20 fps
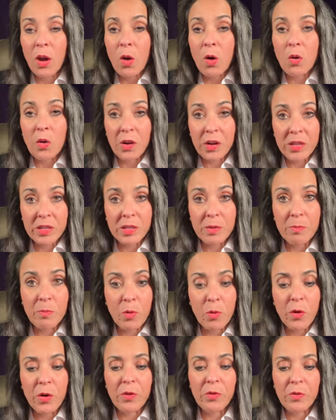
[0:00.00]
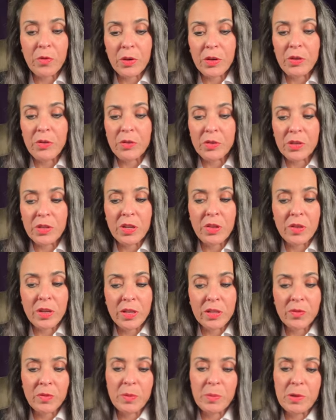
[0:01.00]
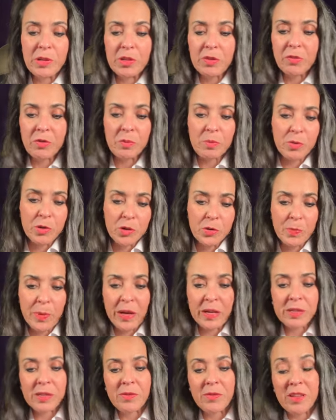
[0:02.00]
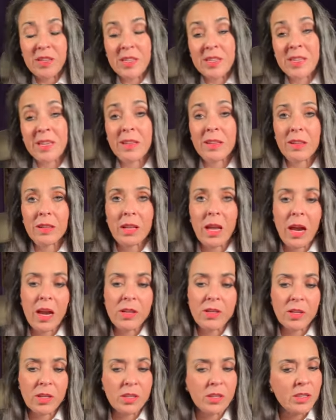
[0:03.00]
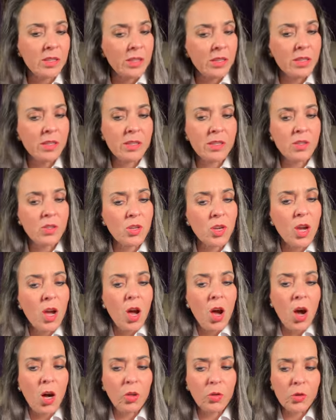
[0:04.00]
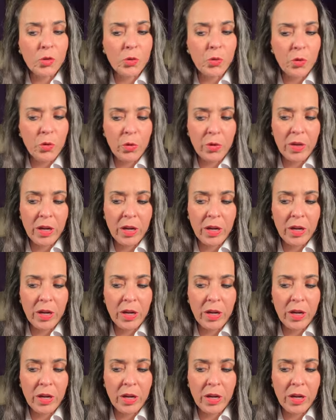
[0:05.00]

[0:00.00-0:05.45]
or it is important for you to see things from a different perspective and see the lies, because this isn't all truth.